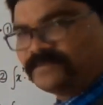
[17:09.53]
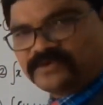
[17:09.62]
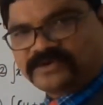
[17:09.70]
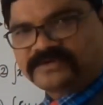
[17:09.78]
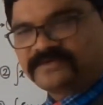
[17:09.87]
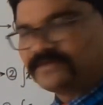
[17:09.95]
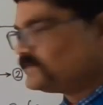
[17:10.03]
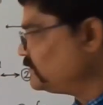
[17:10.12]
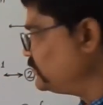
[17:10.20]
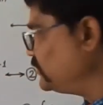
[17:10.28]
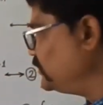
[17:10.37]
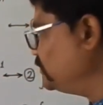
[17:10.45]
more
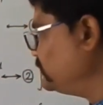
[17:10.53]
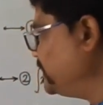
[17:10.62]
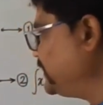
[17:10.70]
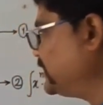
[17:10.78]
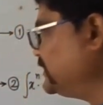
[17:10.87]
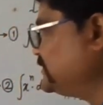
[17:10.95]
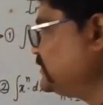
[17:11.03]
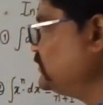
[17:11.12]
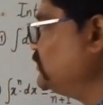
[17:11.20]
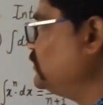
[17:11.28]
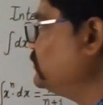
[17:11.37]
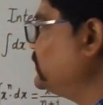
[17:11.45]

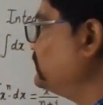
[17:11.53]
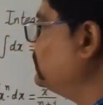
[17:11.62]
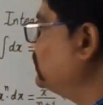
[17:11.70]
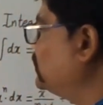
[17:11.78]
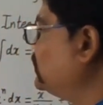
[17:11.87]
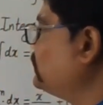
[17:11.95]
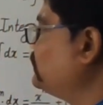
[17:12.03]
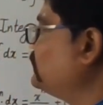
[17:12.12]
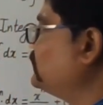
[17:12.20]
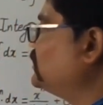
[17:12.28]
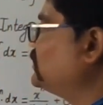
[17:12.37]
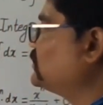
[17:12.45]
numericals,
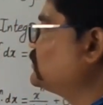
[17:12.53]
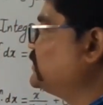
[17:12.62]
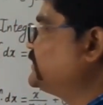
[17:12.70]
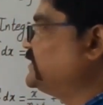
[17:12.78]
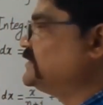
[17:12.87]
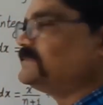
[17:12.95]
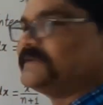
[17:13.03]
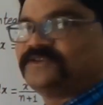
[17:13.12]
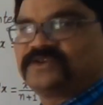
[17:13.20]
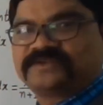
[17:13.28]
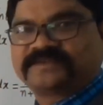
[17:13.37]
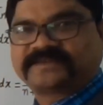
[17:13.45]
more questions based
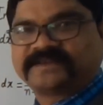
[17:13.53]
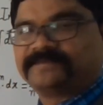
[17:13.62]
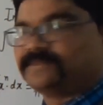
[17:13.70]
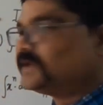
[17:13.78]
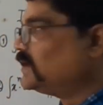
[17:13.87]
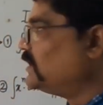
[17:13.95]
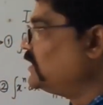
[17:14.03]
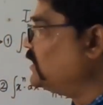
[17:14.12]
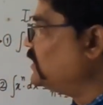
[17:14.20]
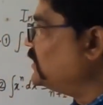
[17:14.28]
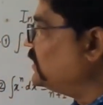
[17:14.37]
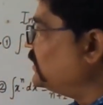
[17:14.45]
on the same.
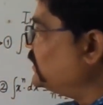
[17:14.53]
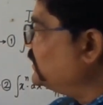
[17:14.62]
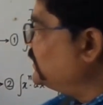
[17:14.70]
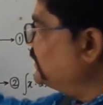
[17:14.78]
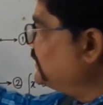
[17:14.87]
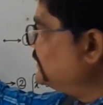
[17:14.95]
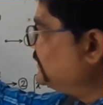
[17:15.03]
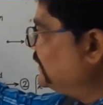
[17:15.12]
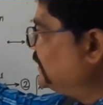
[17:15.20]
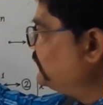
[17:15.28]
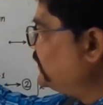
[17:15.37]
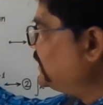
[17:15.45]

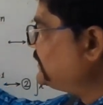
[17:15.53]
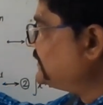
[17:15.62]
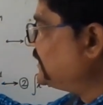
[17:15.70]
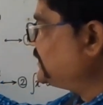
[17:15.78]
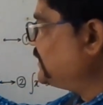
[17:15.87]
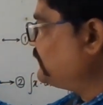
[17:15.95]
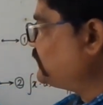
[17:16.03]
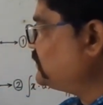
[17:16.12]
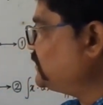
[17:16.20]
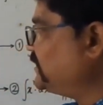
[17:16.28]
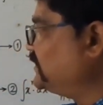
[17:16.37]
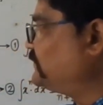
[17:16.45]
Initially, we had started
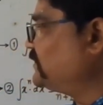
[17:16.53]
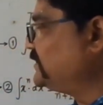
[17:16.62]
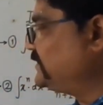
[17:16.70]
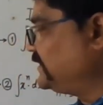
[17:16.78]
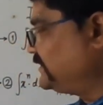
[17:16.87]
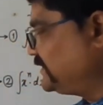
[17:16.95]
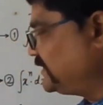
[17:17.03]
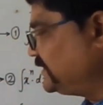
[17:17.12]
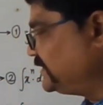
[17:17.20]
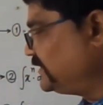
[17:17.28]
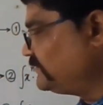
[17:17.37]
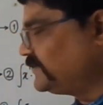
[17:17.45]
from the differentiation
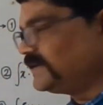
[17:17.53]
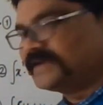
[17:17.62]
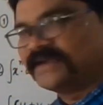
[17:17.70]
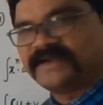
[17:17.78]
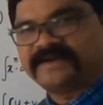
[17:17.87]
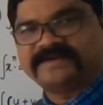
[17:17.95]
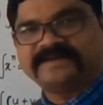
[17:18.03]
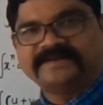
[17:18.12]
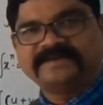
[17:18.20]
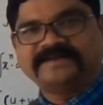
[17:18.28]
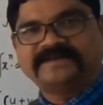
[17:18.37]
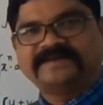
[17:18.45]
and then we had
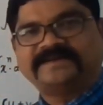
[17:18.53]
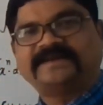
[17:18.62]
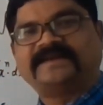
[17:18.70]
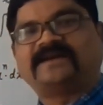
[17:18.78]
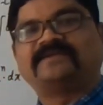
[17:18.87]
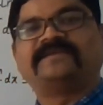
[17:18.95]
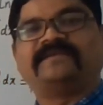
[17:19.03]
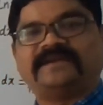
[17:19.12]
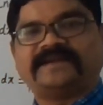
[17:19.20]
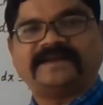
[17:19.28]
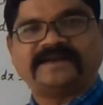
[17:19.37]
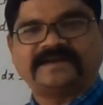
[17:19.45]
integrated. Now we will
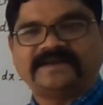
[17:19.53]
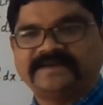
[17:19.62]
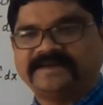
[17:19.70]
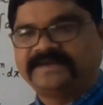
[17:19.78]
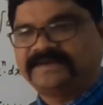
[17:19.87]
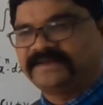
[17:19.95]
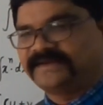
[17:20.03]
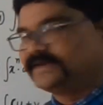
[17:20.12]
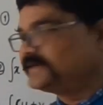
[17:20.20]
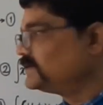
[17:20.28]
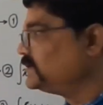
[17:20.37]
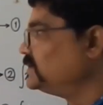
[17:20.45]
directly
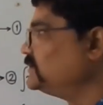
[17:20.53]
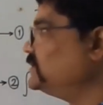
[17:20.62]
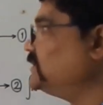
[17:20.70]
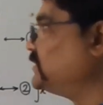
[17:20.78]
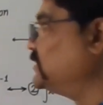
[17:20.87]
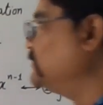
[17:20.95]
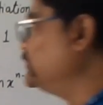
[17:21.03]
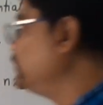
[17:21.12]
integrate the terms.